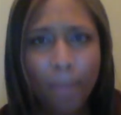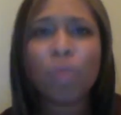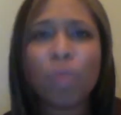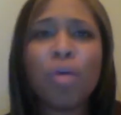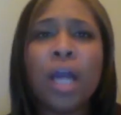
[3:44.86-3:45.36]

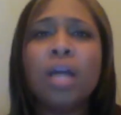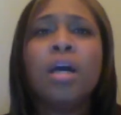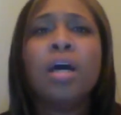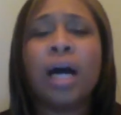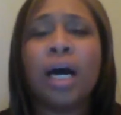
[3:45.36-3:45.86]
right?
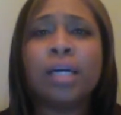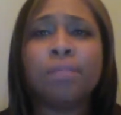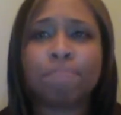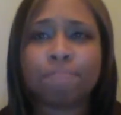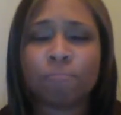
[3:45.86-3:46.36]

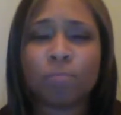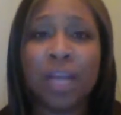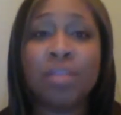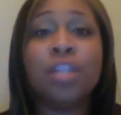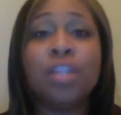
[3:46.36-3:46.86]
And
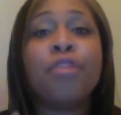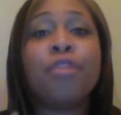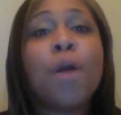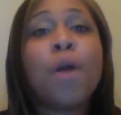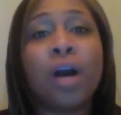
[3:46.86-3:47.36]
then the
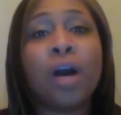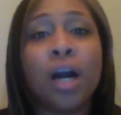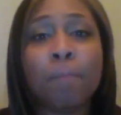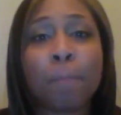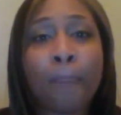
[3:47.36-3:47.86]
third
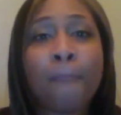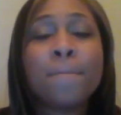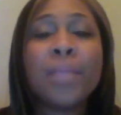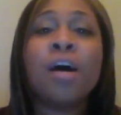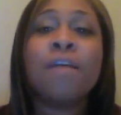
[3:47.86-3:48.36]
part
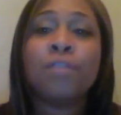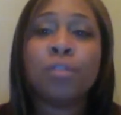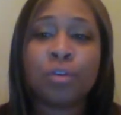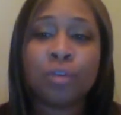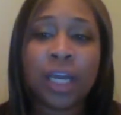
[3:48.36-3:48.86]
of
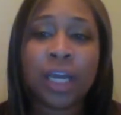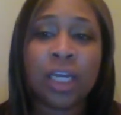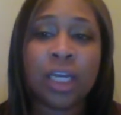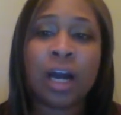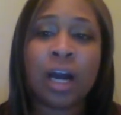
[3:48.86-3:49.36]

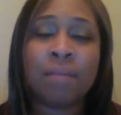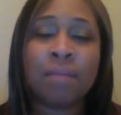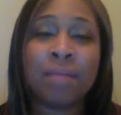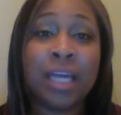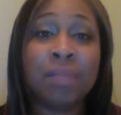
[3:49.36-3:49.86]
creating
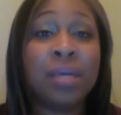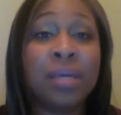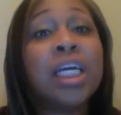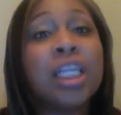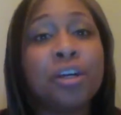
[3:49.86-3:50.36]
and
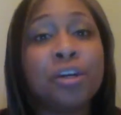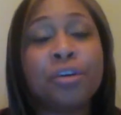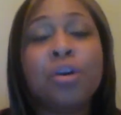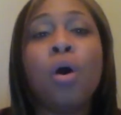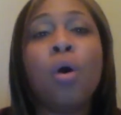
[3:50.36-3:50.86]
being
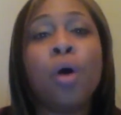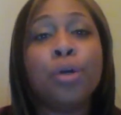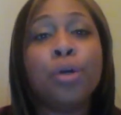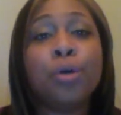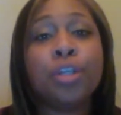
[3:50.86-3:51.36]
clear
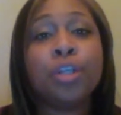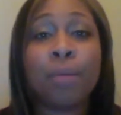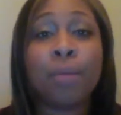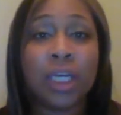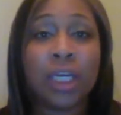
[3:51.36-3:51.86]
on who your
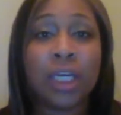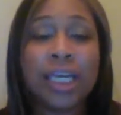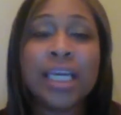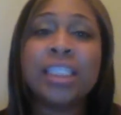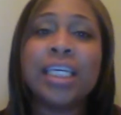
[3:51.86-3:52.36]
target market
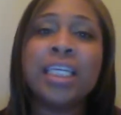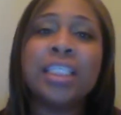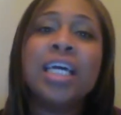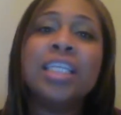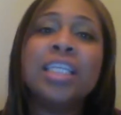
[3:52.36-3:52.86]
is
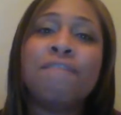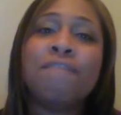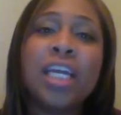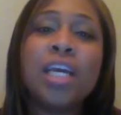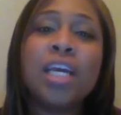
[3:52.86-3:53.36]

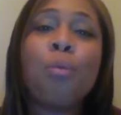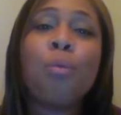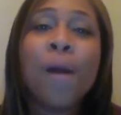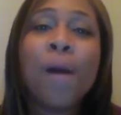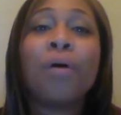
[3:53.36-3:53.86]
defining
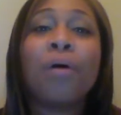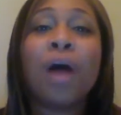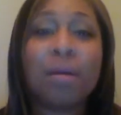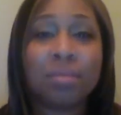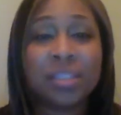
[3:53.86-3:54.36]
what
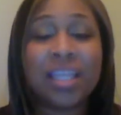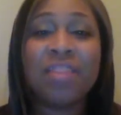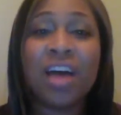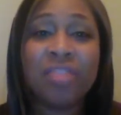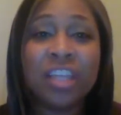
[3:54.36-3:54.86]
problems
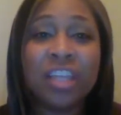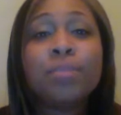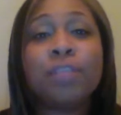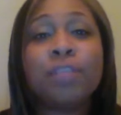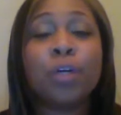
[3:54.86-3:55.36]
that this
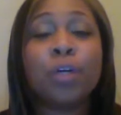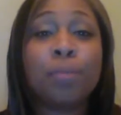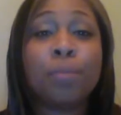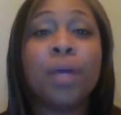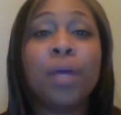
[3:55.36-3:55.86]
specific
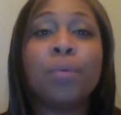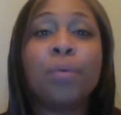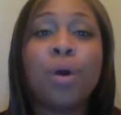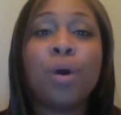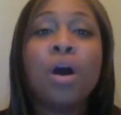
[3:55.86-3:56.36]
group of
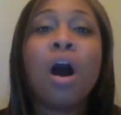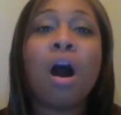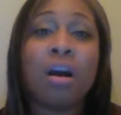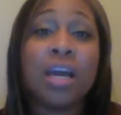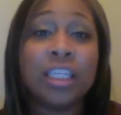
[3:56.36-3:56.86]
people
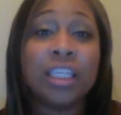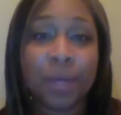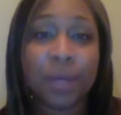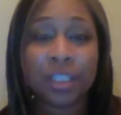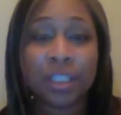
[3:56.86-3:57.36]
are
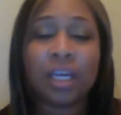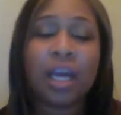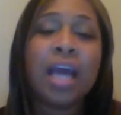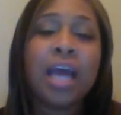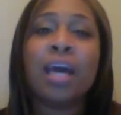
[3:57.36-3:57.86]

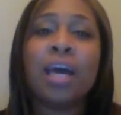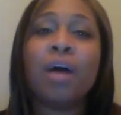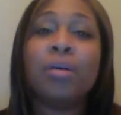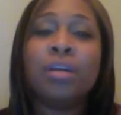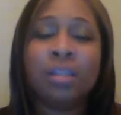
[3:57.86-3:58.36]
experiencing.
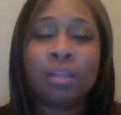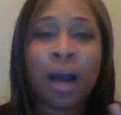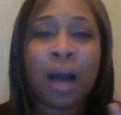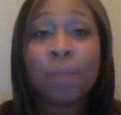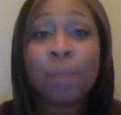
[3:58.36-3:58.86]
Now,
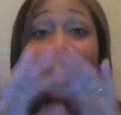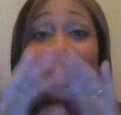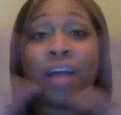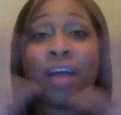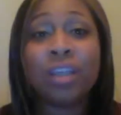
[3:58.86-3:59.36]
I'm going to
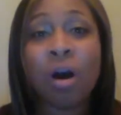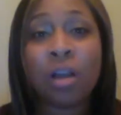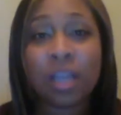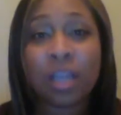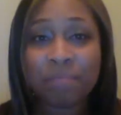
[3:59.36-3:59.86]
tie this
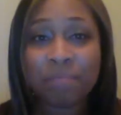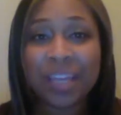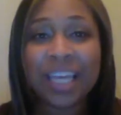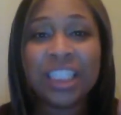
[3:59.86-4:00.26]
all up in